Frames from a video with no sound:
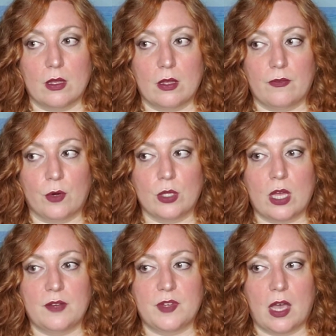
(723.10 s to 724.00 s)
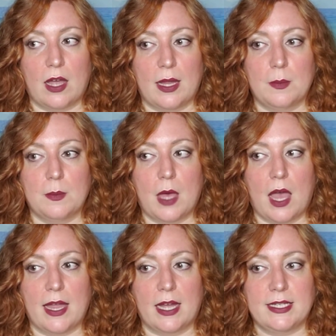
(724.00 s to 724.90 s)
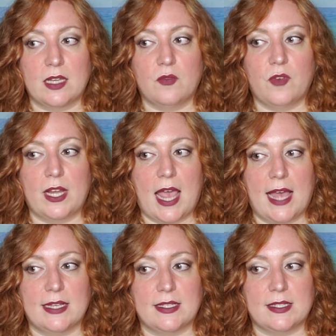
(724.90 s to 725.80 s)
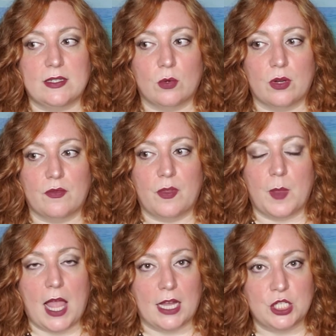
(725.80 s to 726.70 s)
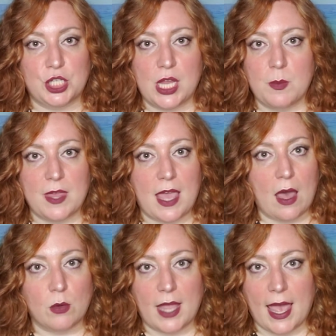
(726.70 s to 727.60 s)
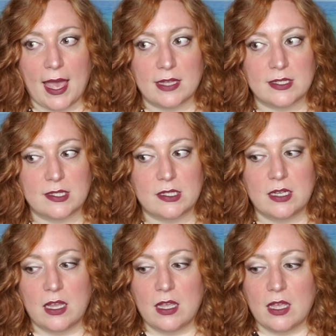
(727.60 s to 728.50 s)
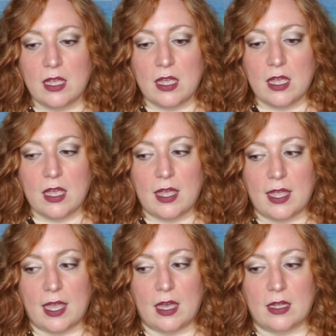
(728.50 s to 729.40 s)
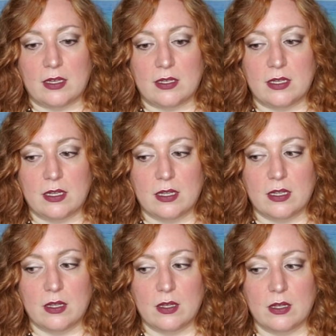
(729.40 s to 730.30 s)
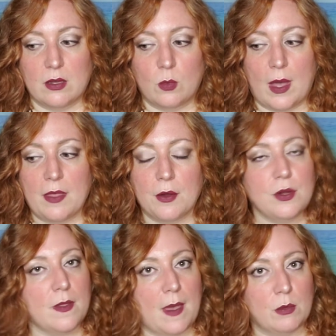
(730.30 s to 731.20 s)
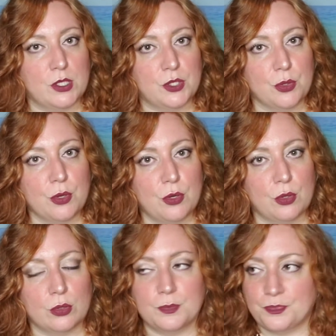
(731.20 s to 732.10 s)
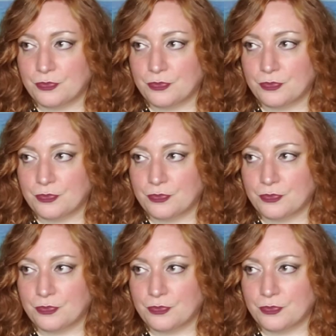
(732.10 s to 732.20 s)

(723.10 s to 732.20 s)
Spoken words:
for a lot of time, I identified as sort of the black sheep, the outcast. And whether or not that was true